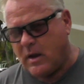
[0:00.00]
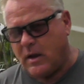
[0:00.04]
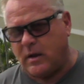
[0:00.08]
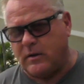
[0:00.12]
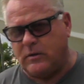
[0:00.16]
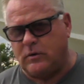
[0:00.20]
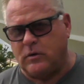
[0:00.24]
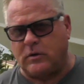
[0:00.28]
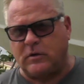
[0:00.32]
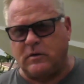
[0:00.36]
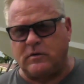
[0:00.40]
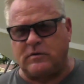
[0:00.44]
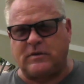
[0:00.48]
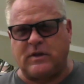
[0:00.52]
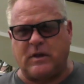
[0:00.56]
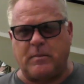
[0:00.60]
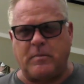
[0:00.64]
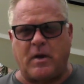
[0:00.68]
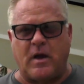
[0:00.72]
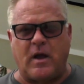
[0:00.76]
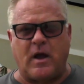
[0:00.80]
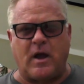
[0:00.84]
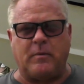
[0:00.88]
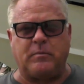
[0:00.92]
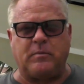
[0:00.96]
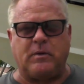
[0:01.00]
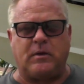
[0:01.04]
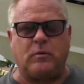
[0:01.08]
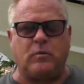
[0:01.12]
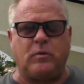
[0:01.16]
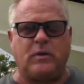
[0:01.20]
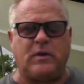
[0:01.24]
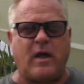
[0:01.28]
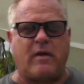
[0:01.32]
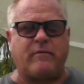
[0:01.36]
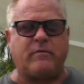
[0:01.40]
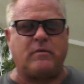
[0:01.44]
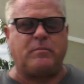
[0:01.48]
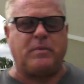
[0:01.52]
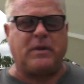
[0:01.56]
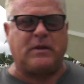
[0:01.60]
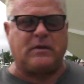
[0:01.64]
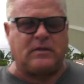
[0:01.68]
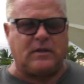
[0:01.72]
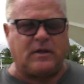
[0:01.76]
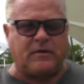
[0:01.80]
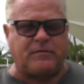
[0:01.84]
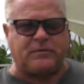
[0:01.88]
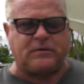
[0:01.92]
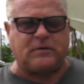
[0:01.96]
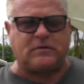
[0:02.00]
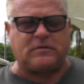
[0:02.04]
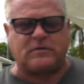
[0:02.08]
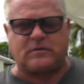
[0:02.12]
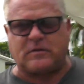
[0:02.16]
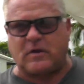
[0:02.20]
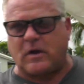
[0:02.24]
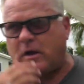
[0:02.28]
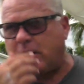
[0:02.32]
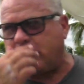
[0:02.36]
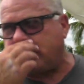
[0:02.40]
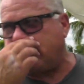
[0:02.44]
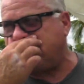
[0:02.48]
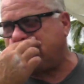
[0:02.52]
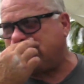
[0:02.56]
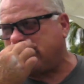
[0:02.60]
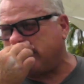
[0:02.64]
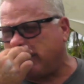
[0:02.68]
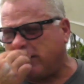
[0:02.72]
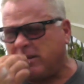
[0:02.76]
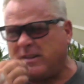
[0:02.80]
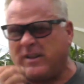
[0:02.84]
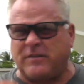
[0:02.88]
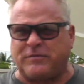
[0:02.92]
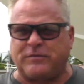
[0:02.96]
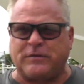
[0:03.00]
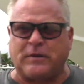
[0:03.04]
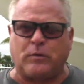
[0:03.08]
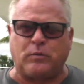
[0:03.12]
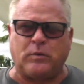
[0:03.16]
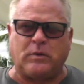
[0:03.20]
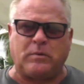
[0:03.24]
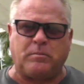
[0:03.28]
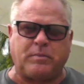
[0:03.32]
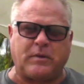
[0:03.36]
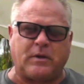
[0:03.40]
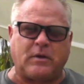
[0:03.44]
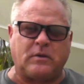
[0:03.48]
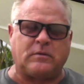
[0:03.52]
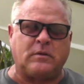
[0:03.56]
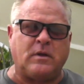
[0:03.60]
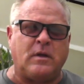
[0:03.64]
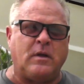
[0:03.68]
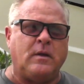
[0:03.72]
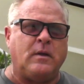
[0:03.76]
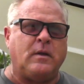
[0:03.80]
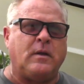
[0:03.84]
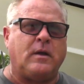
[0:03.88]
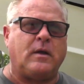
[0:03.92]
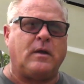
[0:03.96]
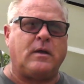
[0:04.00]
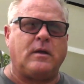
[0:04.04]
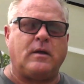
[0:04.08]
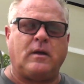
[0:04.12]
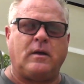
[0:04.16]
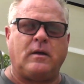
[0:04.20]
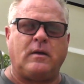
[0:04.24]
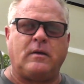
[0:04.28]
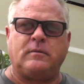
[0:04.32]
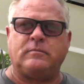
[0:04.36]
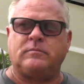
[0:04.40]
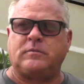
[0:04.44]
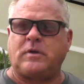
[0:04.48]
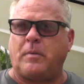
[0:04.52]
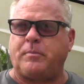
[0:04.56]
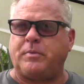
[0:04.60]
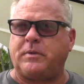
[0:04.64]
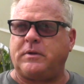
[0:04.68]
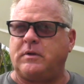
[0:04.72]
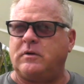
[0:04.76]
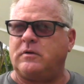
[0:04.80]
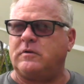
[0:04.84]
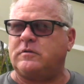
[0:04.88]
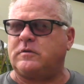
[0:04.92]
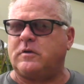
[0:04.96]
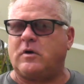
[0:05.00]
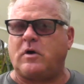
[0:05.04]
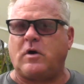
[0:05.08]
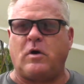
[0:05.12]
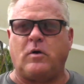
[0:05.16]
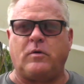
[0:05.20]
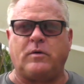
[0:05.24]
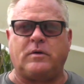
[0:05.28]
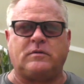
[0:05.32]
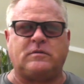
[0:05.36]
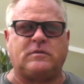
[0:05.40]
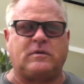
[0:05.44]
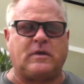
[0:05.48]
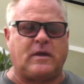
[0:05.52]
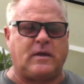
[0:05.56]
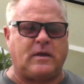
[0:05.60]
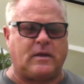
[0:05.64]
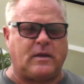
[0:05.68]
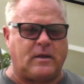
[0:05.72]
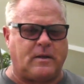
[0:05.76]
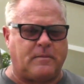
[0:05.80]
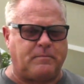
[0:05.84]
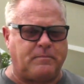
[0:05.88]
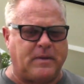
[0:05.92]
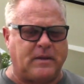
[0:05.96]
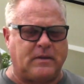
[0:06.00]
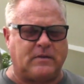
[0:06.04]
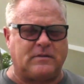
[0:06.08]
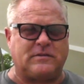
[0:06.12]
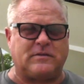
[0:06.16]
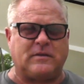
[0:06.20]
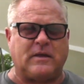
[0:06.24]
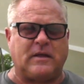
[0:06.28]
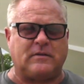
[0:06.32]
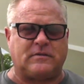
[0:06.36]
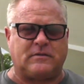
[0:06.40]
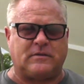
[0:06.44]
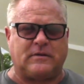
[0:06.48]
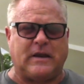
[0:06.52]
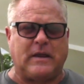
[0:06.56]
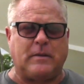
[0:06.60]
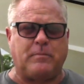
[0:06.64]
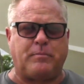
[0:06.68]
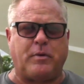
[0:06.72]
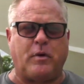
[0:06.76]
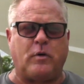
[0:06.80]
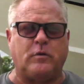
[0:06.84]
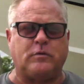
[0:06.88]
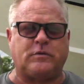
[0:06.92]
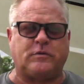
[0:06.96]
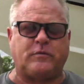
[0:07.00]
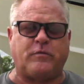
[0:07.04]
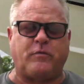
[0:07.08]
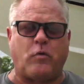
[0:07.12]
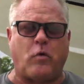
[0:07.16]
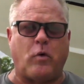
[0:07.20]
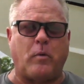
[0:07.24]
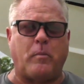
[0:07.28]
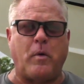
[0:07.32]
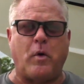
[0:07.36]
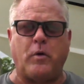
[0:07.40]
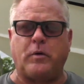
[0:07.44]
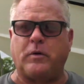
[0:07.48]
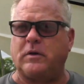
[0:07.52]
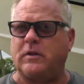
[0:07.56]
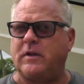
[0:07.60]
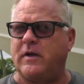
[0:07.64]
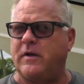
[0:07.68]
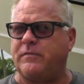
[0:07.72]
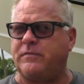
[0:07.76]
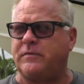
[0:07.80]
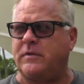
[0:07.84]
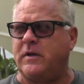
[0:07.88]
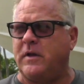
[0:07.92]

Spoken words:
You can see behind me we have a big lift installed. This is a lift that we built a couple of years ago. It's an 8-post 4-motor lift.